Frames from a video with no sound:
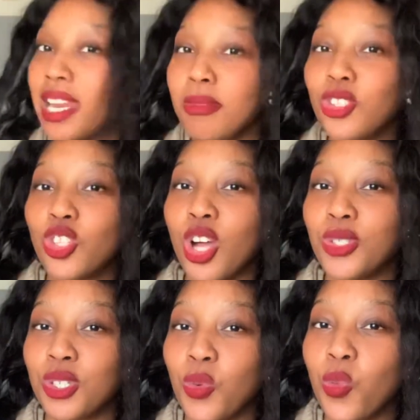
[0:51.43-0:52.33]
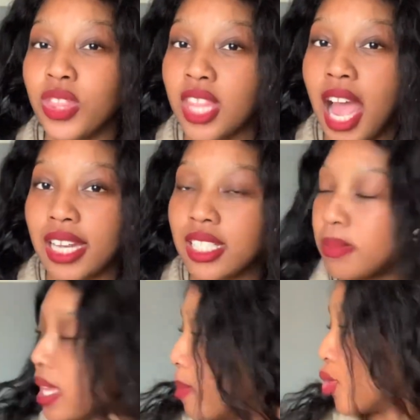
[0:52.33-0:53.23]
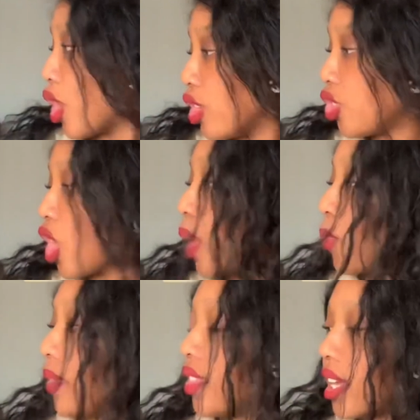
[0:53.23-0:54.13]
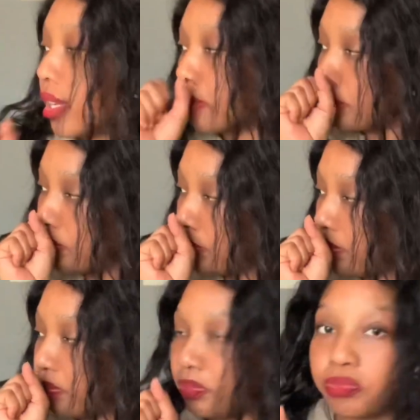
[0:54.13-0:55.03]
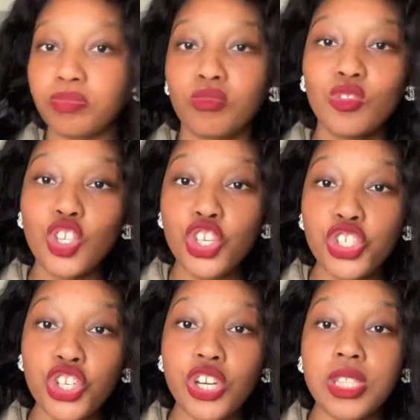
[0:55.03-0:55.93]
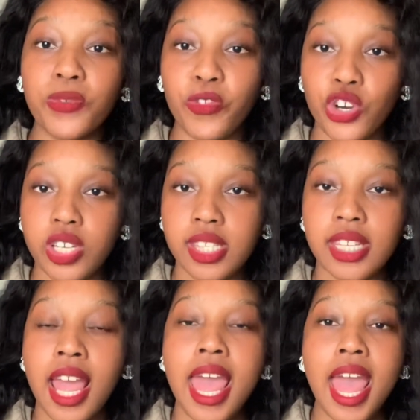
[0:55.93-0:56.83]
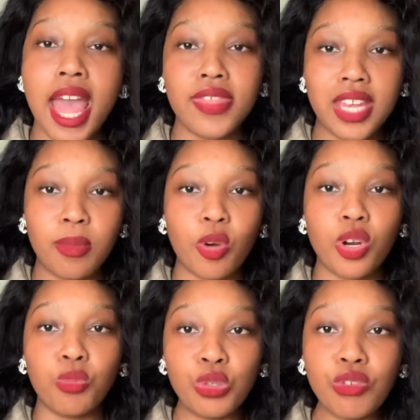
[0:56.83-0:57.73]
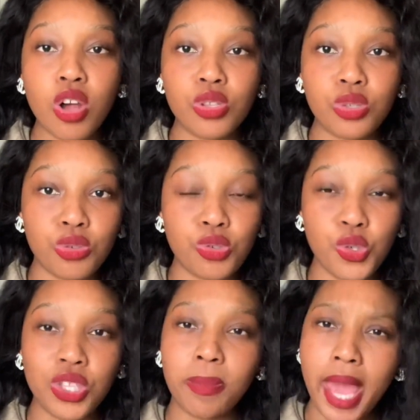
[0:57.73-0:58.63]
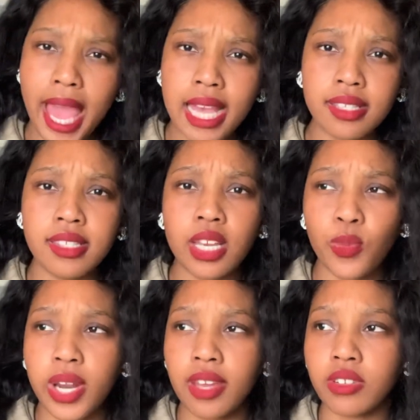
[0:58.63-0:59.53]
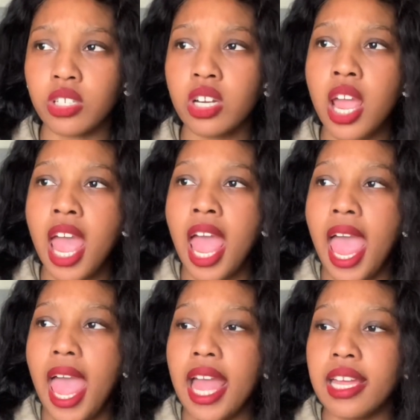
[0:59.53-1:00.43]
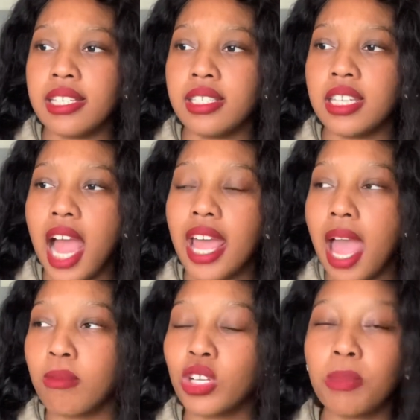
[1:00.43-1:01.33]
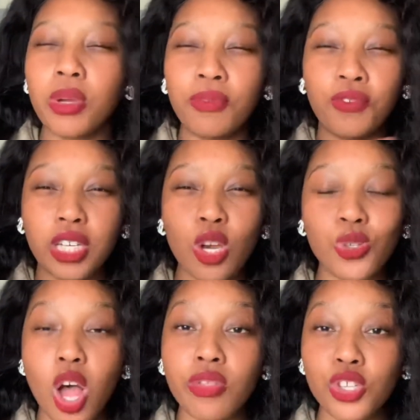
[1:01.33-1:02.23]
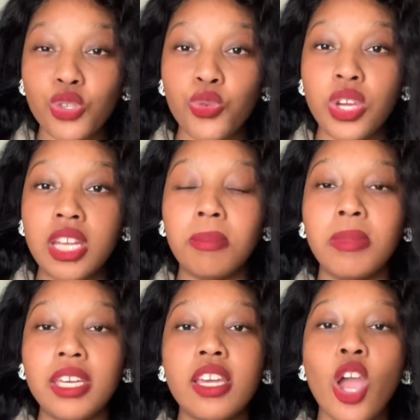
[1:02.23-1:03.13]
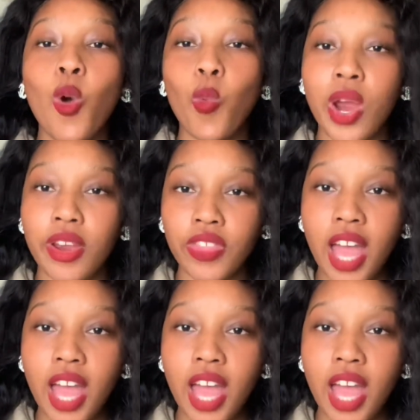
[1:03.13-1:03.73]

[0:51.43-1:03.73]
me start with the items. I'm just gonna start with the shirt first, and then I'm gonna move on to the pants and whatever. And I am gonna put videos on the screen, me wearing the